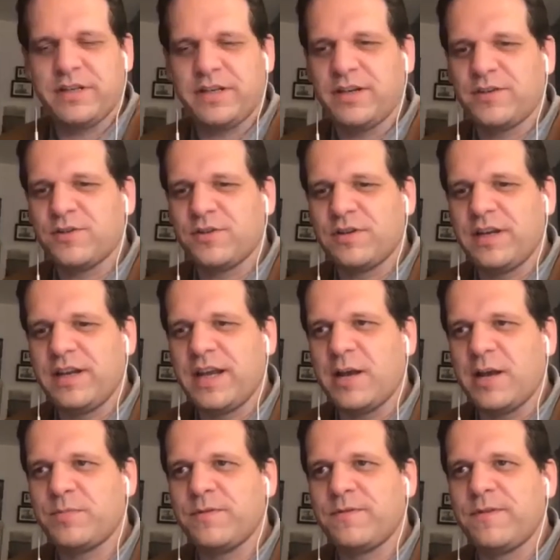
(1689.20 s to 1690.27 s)
and it certainly
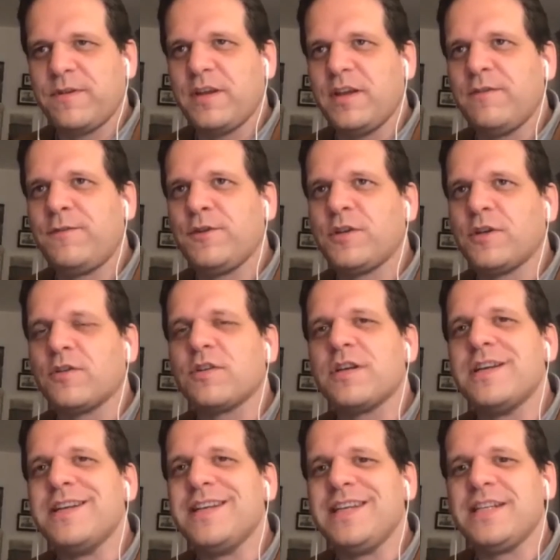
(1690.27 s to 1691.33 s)
helps if you don't
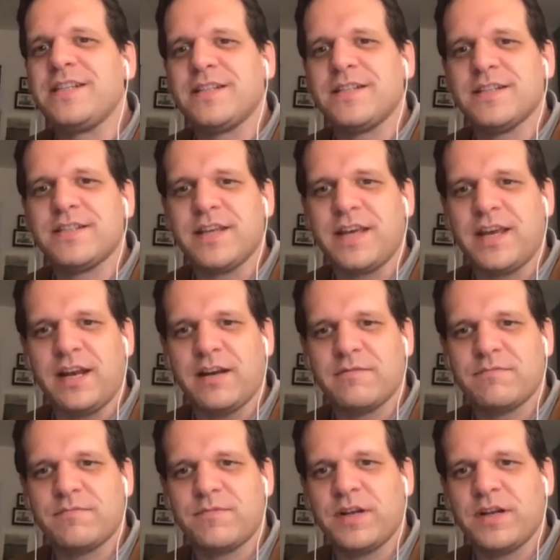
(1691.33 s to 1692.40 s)
need the sale,
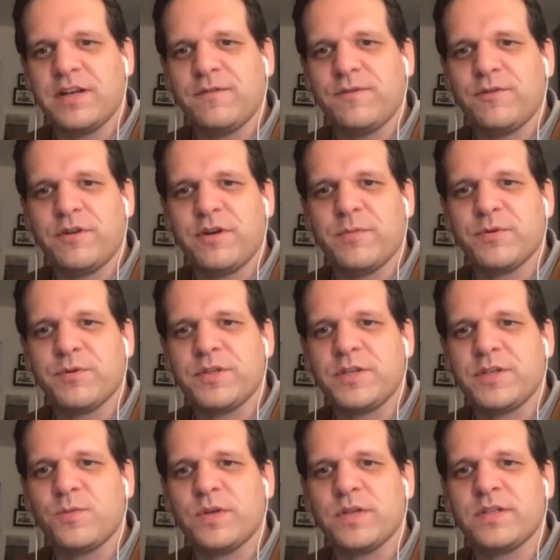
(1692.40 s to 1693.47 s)
right? If you're in a
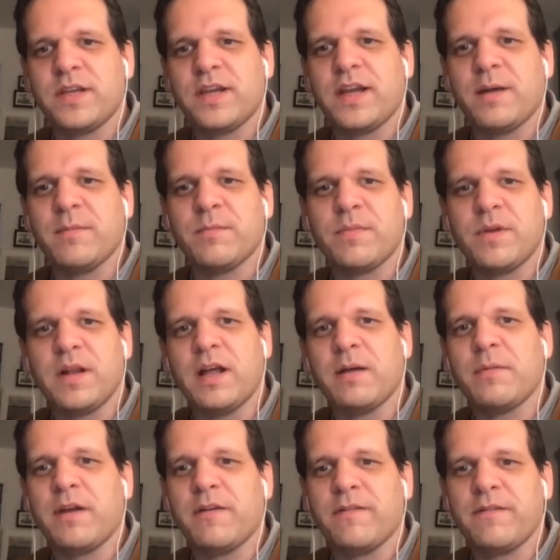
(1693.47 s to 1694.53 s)
position where say, I'm
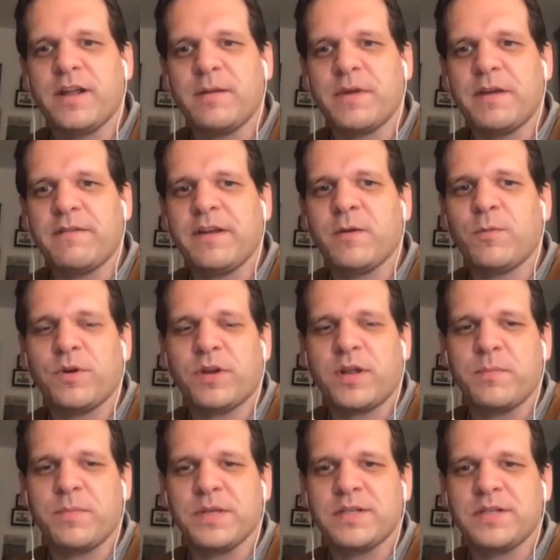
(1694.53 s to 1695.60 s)
having a
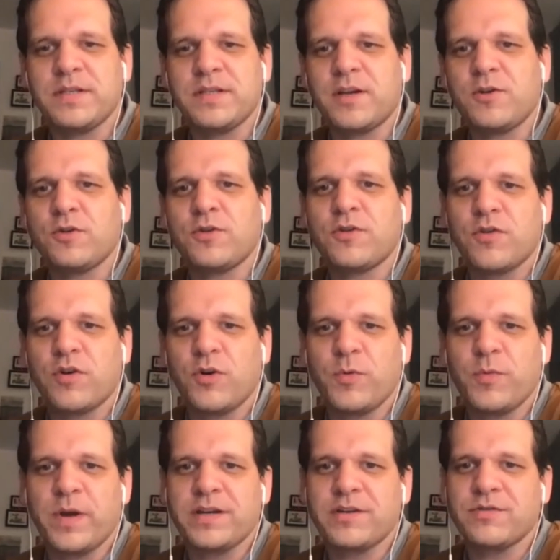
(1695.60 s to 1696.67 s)
working business, I could
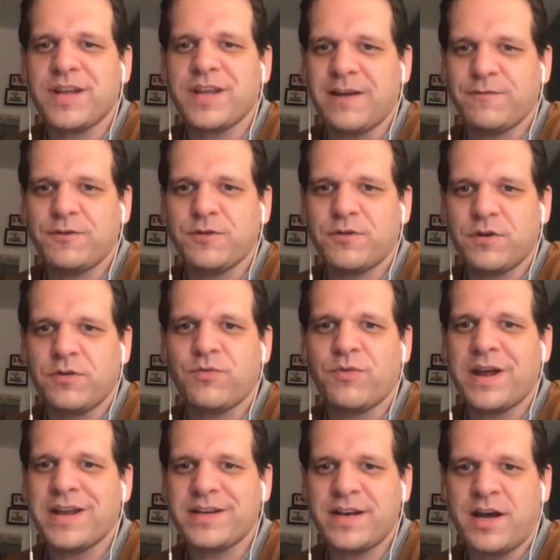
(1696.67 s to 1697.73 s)
grow. I don't have to grow
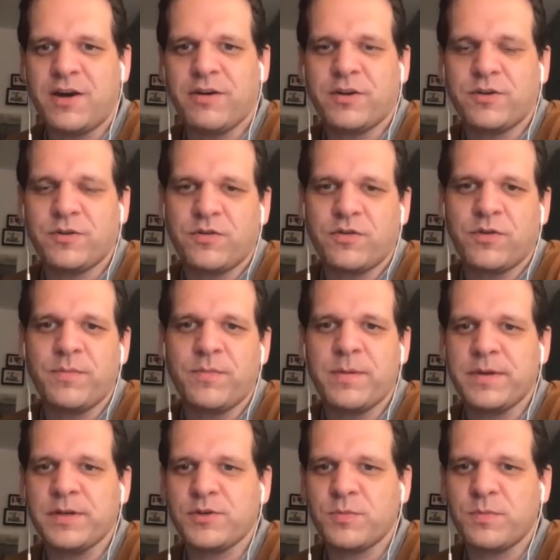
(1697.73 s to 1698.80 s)
right now. I could grow
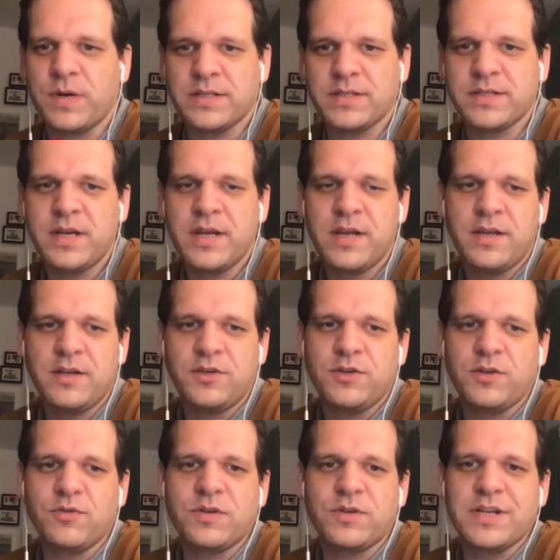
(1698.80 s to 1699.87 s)
maybe in 2 months. You
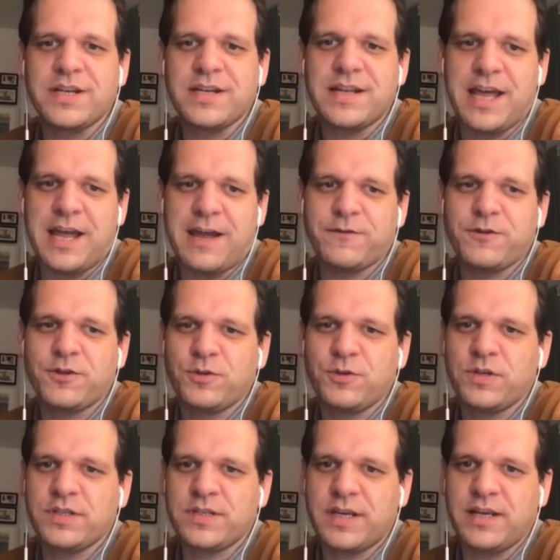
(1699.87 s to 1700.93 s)
don't have to do
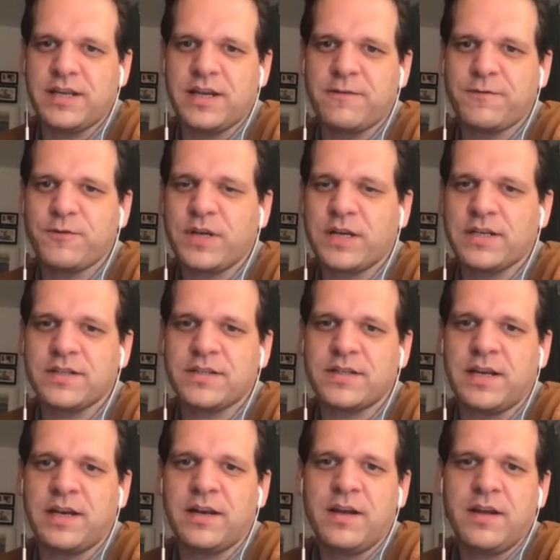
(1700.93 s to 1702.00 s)
the sale, have to get the
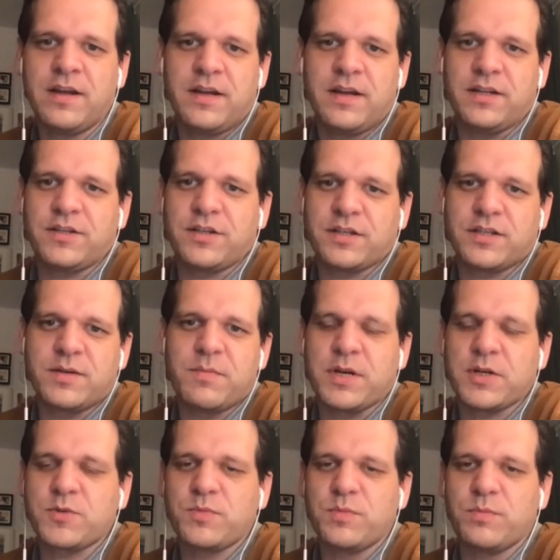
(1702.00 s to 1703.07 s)
sale. It's just a
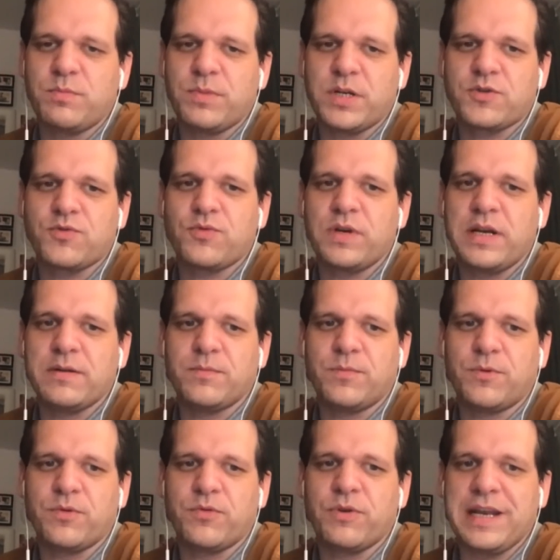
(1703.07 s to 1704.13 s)
much
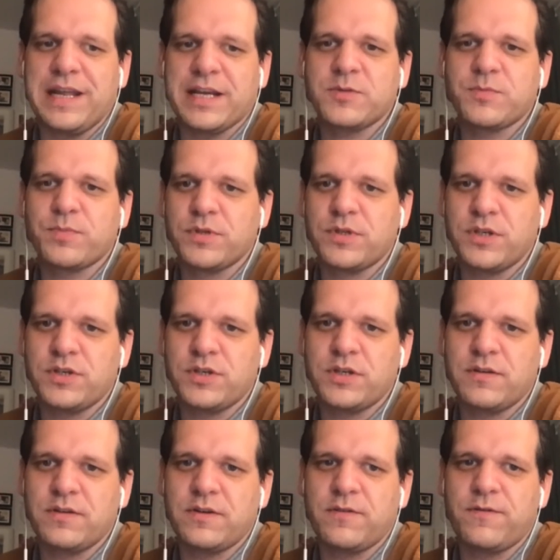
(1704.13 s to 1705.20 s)
more relaxed position.
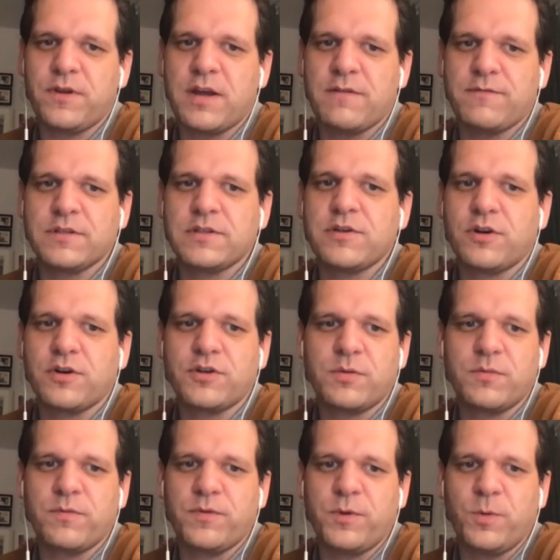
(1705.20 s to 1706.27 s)
And if you have this
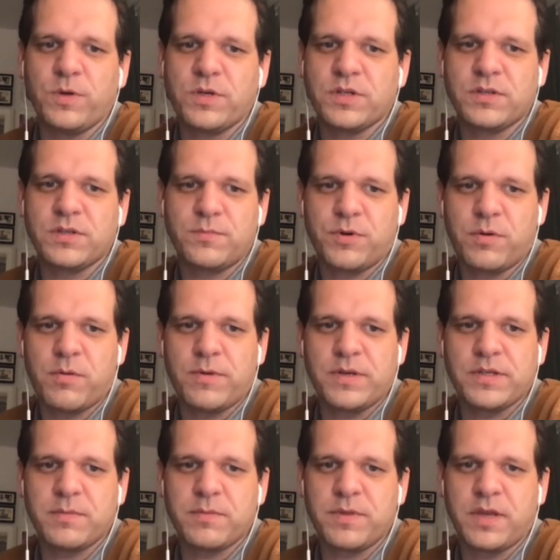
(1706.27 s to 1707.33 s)
long-term view, which is probably
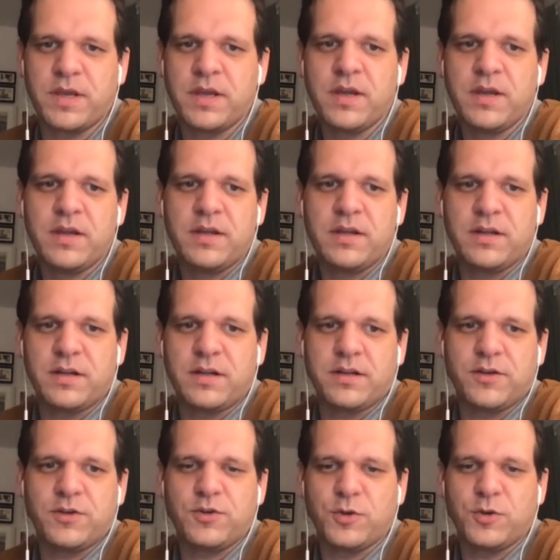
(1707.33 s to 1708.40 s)
something
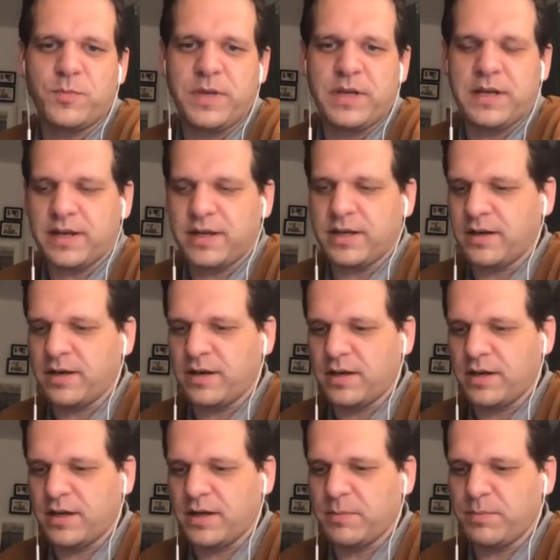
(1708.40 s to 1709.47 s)
that should be like
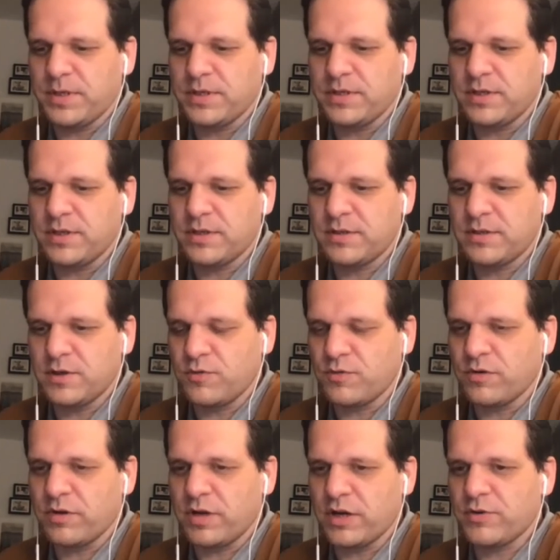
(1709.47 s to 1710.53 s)
in a business
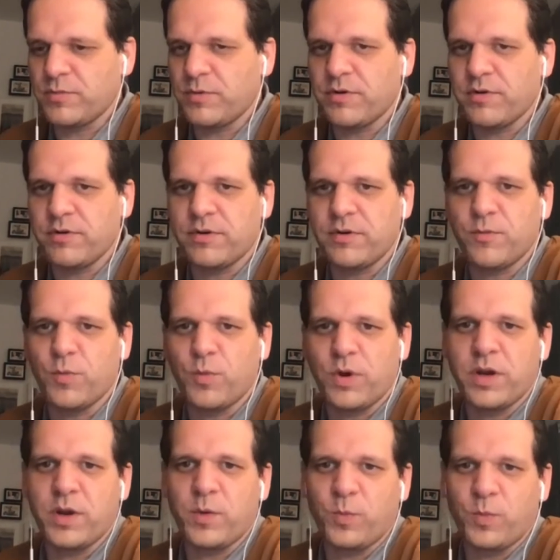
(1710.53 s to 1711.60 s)
owner entrepreneur
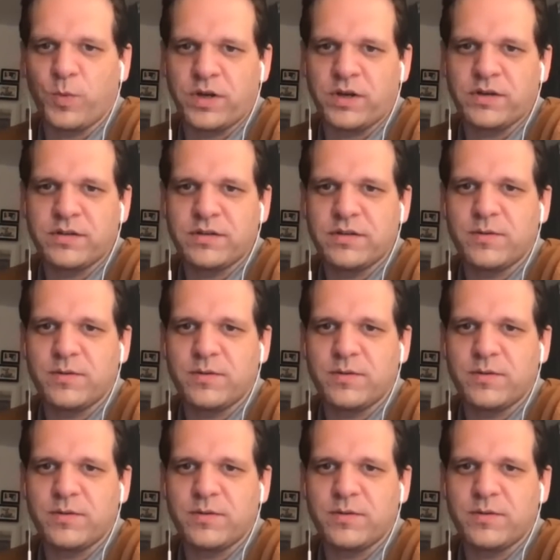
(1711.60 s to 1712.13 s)
one-on-one,